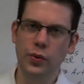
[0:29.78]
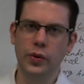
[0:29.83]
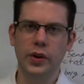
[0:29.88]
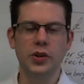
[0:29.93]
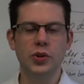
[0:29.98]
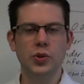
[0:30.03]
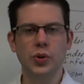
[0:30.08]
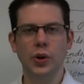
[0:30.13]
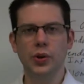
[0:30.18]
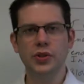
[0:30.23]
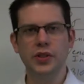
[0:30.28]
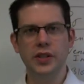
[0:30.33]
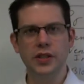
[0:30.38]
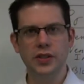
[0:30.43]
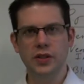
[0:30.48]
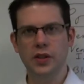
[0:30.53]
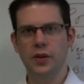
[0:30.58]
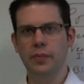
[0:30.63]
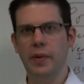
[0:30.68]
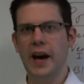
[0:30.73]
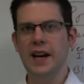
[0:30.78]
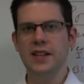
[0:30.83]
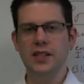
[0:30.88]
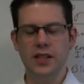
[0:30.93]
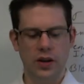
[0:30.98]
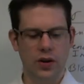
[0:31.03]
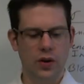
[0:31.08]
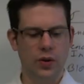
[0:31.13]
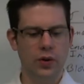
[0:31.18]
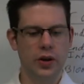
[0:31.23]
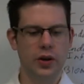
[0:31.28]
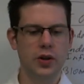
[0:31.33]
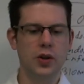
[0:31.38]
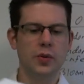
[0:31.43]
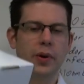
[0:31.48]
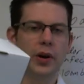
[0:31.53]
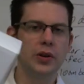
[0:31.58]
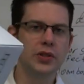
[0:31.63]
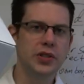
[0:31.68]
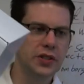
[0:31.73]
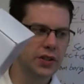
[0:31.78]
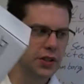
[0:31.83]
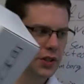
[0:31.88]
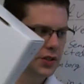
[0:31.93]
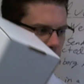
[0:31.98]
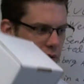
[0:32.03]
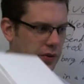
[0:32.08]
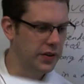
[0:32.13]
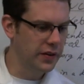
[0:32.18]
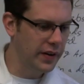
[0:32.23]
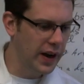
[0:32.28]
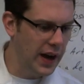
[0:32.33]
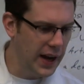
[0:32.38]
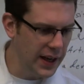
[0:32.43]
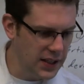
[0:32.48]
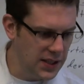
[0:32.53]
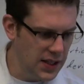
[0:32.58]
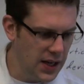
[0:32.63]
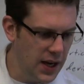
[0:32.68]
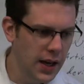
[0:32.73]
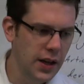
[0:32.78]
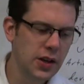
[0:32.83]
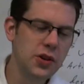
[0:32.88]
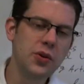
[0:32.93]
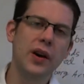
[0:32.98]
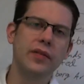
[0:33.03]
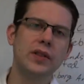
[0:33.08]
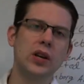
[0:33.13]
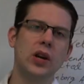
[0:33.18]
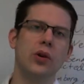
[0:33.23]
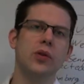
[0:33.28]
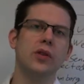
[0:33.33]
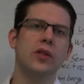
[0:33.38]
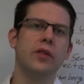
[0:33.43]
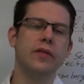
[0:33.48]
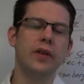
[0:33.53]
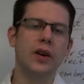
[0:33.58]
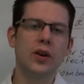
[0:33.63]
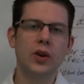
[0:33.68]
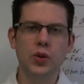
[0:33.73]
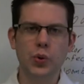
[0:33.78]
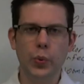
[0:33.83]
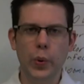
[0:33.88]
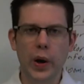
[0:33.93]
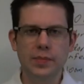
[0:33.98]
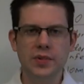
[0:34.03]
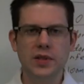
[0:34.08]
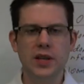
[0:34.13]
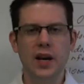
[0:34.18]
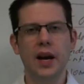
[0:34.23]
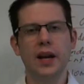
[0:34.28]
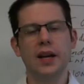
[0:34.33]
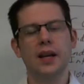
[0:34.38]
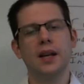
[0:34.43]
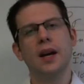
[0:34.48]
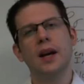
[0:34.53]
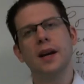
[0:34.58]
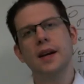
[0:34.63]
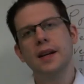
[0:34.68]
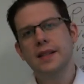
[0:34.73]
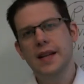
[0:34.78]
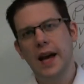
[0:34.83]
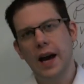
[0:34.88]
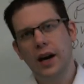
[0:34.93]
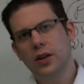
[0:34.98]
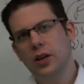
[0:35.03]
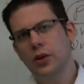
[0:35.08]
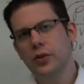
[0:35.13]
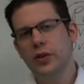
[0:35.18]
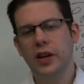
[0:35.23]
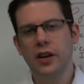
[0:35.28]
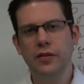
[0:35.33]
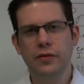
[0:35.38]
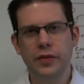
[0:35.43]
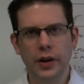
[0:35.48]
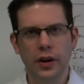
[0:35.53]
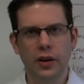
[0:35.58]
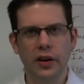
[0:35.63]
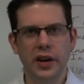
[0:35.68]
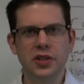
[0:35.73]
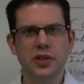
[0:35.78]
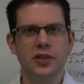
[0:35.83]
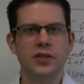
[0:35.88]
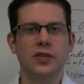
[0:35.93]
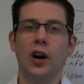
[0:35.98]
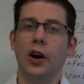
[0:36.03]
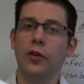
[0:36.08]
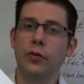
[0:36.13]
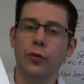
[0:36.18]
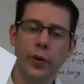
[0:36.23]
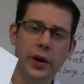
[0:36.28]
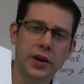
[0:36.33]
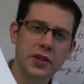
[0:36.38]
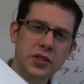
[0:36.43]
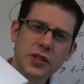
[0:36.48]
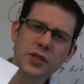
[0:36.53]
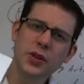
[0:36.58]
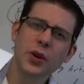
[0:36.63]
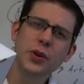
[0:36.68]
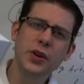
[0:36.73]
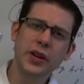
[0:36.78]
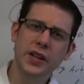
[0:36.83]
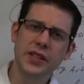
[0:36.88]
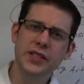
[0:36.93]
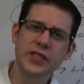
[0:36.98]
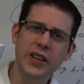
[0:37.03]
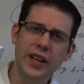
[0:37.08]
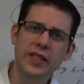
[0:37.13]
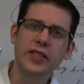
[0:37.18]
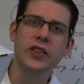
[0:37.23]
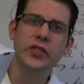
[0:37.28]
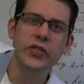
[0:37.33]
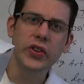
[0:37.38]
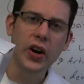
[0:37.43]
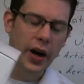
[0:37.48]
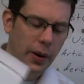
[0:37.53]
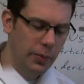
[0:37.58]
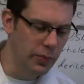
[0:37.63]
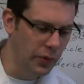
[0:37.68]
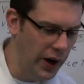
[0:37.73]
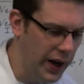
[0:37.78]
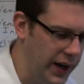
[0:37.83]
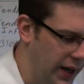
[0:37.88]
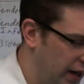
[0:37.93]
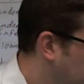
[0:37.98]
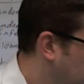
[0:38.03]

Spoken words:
control system, asset owner, you purchase this new device, you have to go to the vendor's website, download the configuration software just so you can set this up, right?